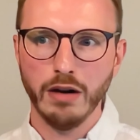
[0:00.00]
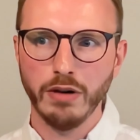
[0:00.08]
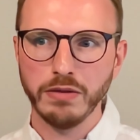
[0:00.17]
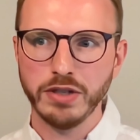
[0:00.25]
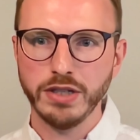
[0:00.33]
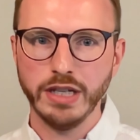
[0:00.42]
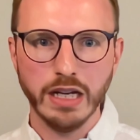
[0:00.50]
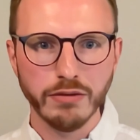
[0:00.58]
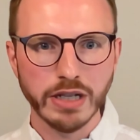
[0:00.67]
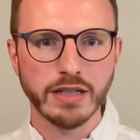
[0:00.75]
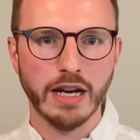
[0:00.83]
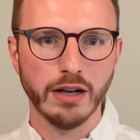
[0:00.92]
around
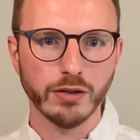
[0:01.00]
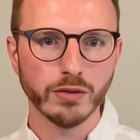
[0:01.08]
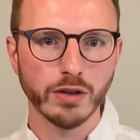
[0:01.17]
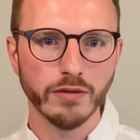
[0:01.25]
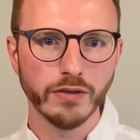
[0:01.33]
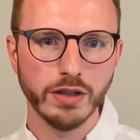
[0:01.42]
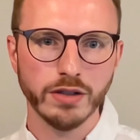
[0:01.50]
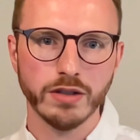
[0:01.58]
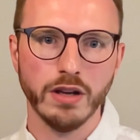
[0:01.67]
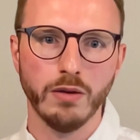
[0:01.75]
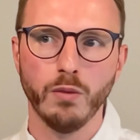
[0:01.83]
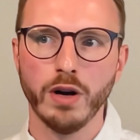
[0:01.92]
steering technical
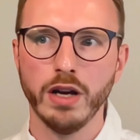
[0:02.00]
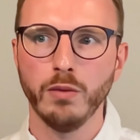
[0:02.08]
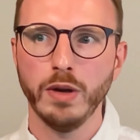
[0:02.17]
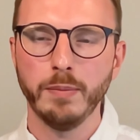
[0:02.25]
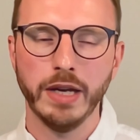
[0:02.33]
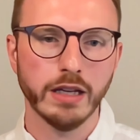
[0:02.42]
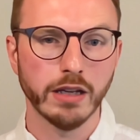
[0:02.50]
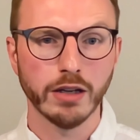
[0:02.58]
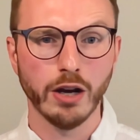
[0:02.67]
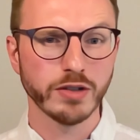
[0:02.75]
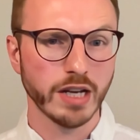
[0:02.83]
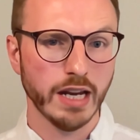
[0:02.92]
governance, like why are we picking
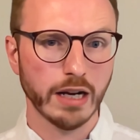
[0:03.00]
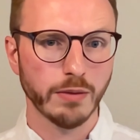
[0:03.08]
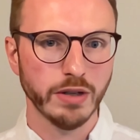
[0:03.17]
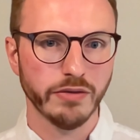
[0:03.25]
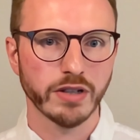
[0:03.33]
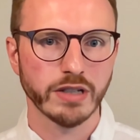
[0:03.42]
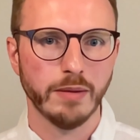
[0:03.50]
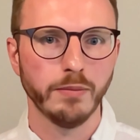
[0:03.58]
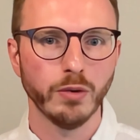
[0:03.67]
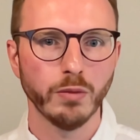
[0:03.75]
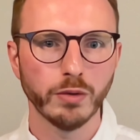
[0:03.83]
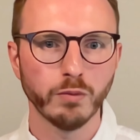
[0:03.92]
Go as a language, for
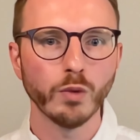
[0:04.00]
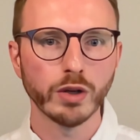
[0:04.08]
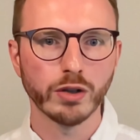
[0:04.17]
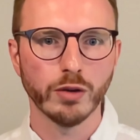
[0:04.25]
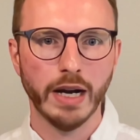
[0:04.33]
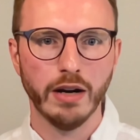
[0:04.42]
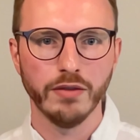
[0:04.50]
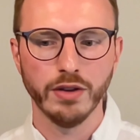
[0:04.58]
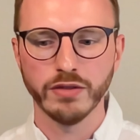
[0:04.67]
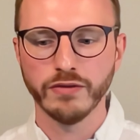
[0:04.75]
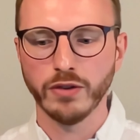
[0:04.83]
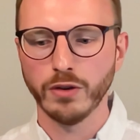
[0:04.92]
example, would come out of
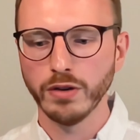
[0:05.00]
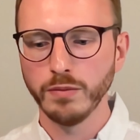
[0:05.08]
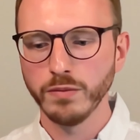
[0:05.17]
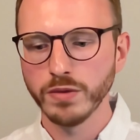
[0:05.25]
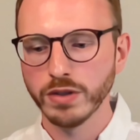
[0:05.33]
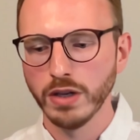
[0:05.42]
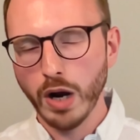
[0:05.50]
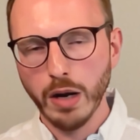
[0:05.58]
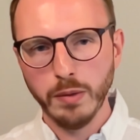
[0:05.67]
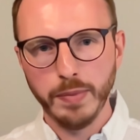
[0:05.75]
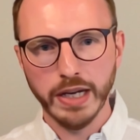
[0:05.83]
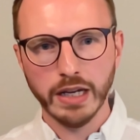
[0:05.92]
those forums. Why
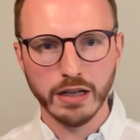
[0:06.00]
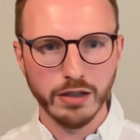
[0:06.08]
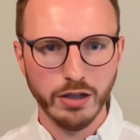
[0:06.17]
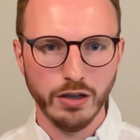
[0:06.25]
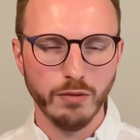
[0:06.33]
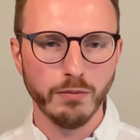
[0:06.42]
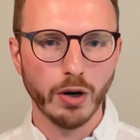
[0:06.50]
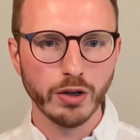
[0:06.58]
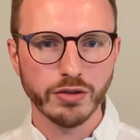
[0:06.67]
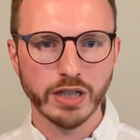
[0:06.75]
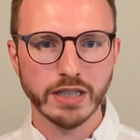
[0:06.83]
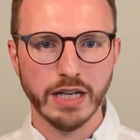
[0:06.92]
are we picking a new
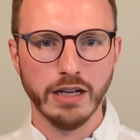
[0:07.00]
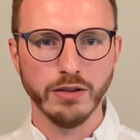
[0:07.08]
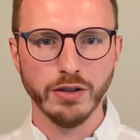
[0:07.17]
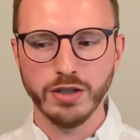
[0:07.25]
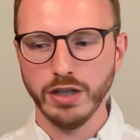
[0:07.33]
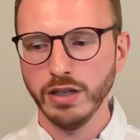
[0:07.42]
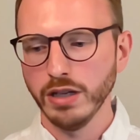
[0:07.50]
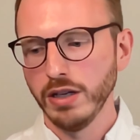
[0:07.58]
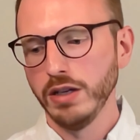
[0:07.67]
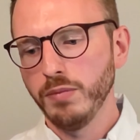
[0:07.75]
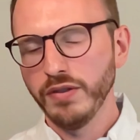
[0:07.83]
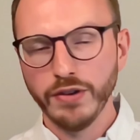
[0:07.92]
monitoring technology?
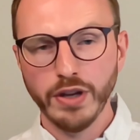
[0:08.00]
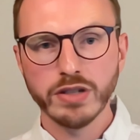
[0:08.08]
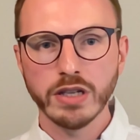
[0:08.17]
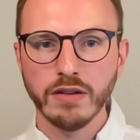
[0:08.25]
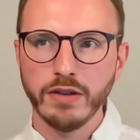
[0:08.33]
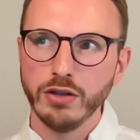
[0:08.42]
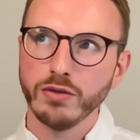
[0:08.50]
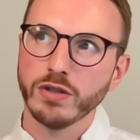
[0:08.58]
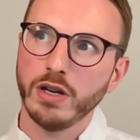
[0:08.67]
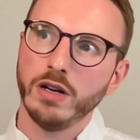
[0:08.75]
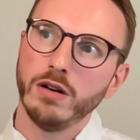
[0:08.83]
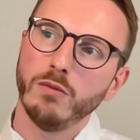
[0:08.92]
But for those
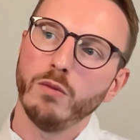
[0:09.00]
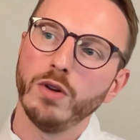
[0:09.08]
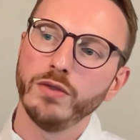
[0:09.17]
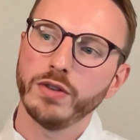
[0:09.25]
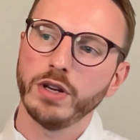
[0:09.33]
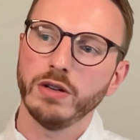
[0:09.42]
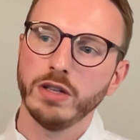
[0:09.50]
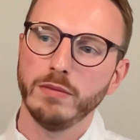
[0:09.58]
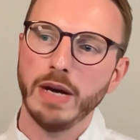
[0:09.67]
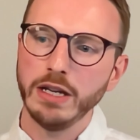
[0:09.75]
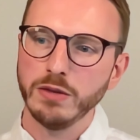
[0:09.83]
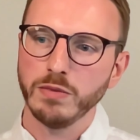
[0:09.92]
individuals that want to go into
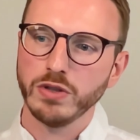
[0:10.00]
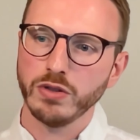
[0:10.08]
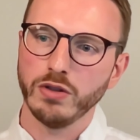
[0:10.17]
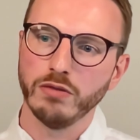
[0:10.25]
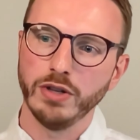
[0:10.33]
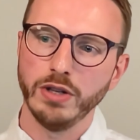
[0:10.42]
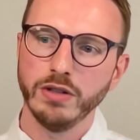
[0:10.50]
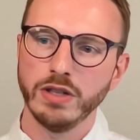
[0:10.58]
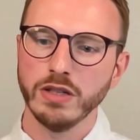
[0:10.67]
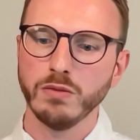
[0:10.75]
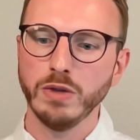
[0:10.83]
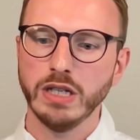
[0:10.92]
the management sort of route,